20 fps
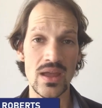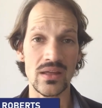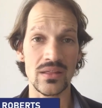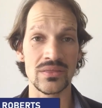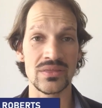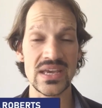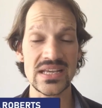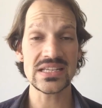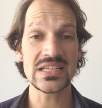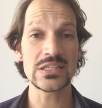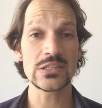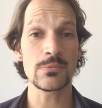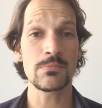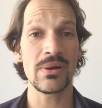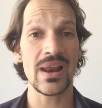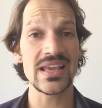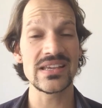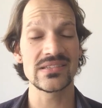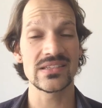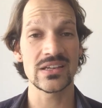This is the
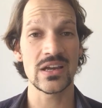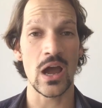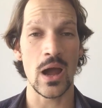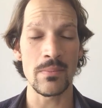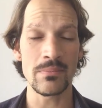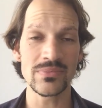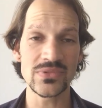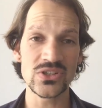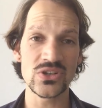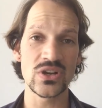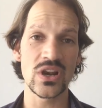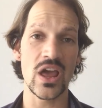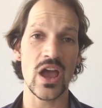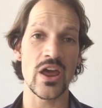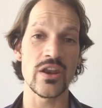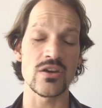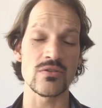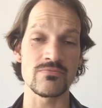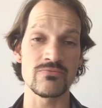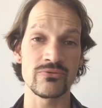place to come to
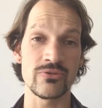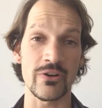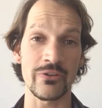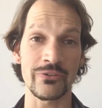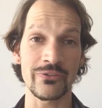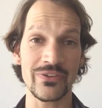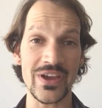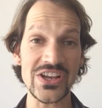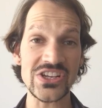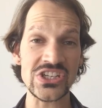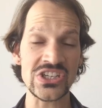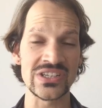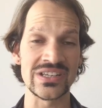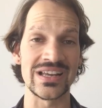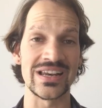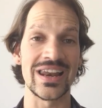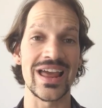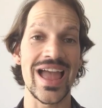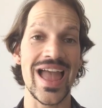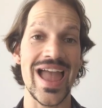learn
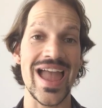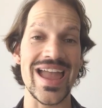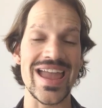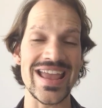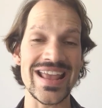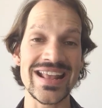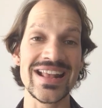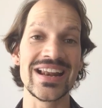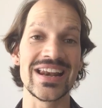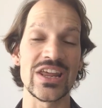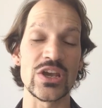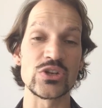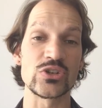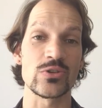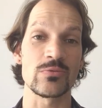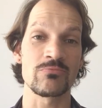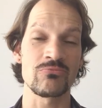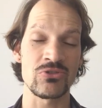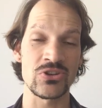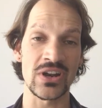professional
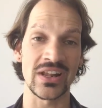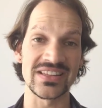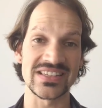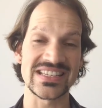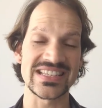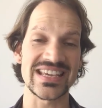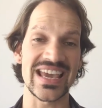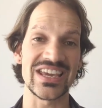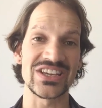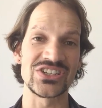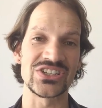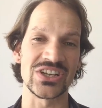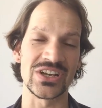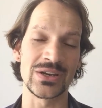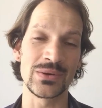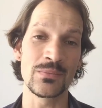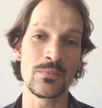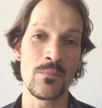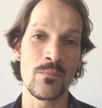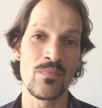English
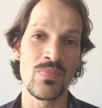pronunciation,